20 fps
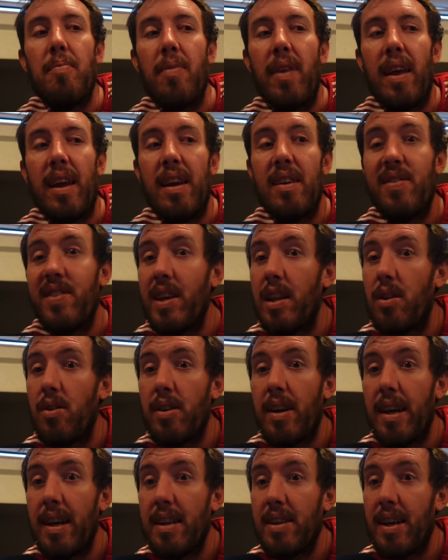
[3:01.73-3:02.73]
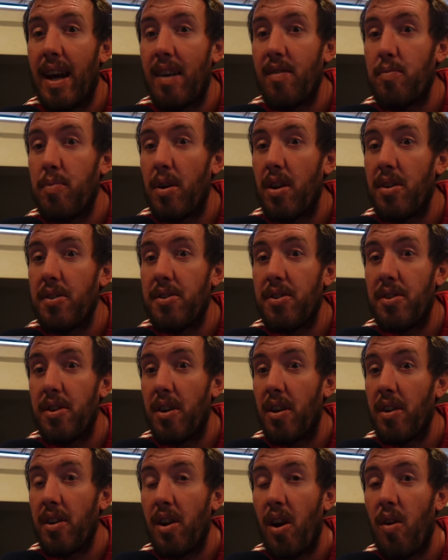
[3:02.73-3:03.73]
If you're lucky to have a polytunnel
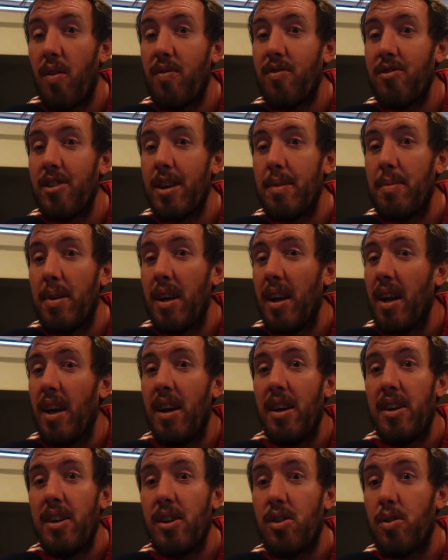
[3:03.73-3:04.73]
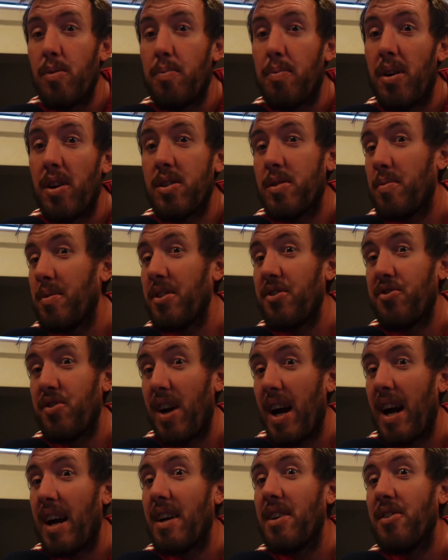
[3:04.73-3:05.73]
and a cold frame, you could possibly
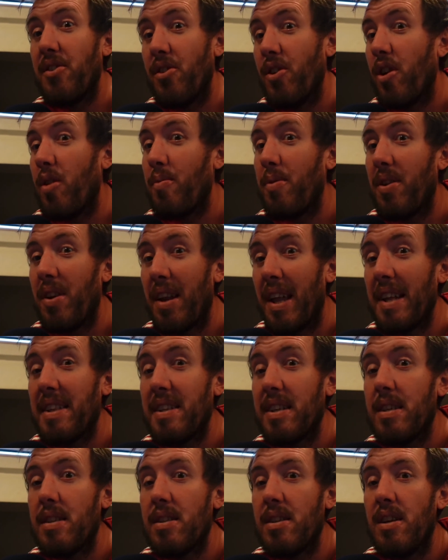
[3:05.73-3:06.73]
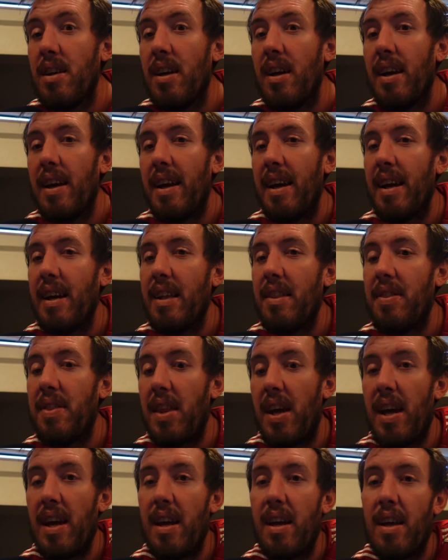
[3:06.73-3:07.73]
try normal lettuce in
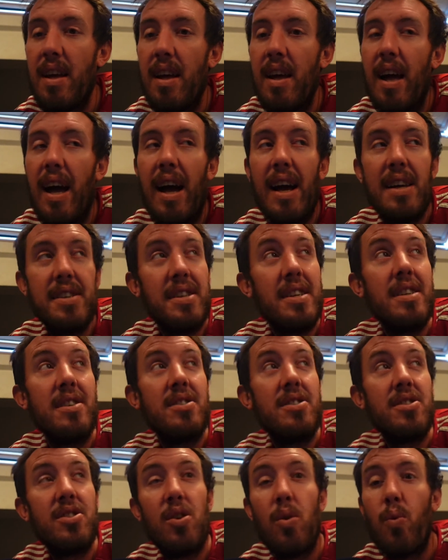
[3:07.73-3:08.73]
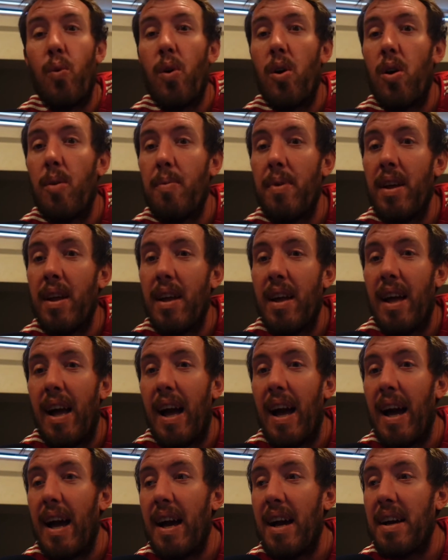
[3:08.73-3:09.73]
there, as it's still warm
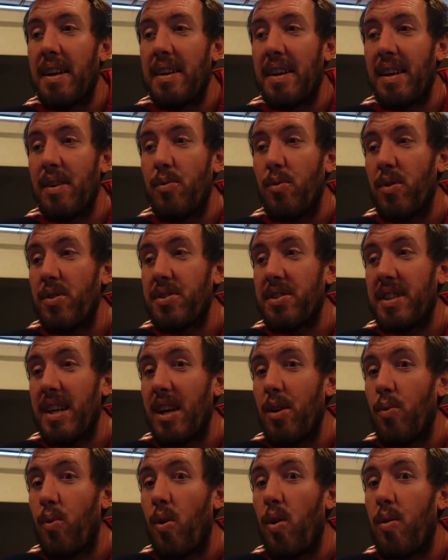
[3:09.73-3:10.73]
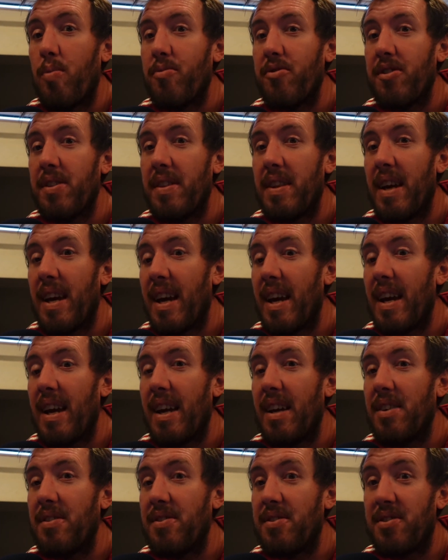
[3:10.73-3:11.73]
and it will stay warmer in there
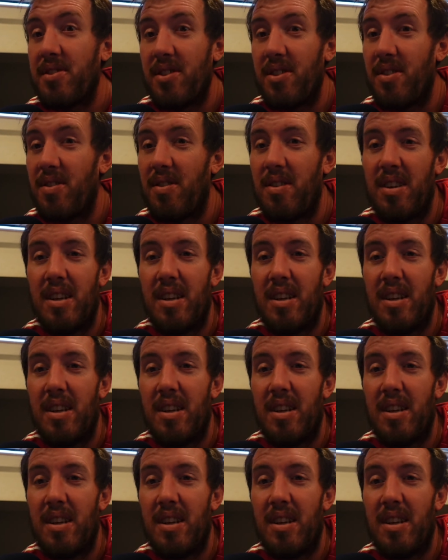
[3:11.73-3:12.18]
until